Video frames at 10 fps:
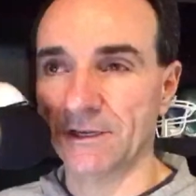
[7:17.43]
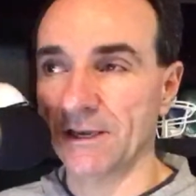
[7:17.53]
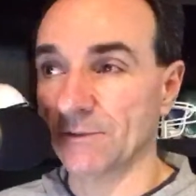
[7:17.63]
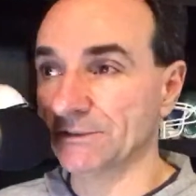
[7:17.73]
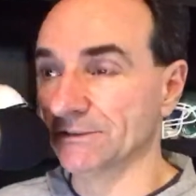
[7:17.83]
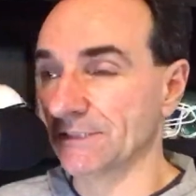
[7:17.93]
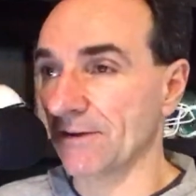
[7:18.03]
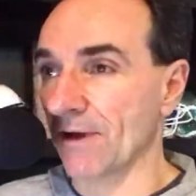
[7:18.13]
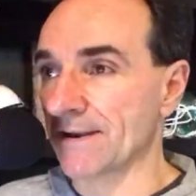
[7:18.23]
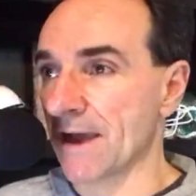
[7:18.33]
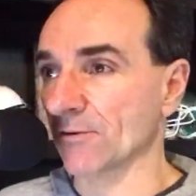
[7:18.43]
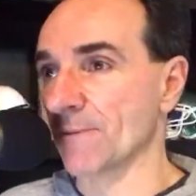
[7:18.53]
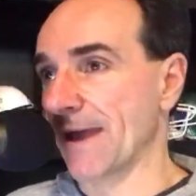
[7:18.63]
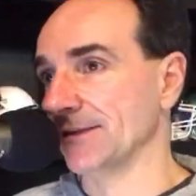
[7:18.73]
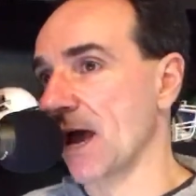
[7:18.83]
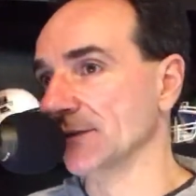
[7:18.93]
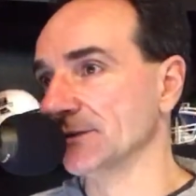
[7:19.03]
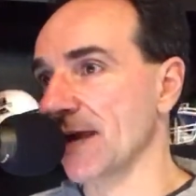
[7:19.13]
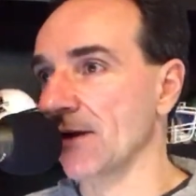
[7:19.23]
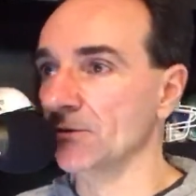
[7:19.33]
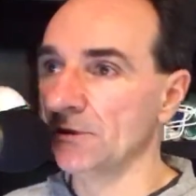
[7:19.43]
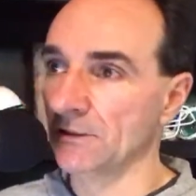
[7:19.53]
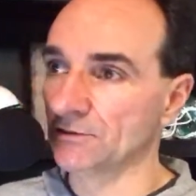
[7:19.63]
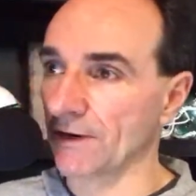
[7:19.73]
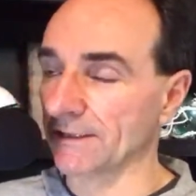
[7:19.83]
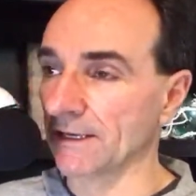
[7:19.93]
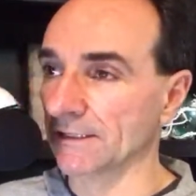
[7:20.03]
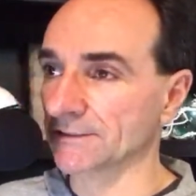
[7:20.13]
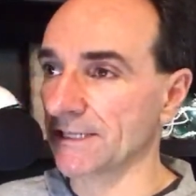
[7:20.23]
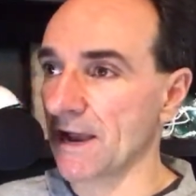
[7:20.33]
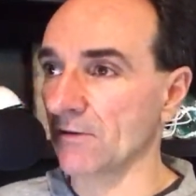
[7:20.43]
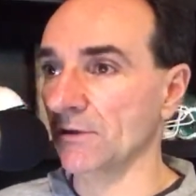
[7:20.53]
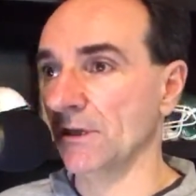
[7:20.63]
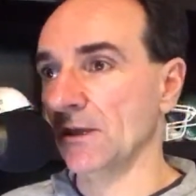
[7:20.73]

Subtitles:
In Michigan State right now, with Matt Dotson out, Trenton Gillison out,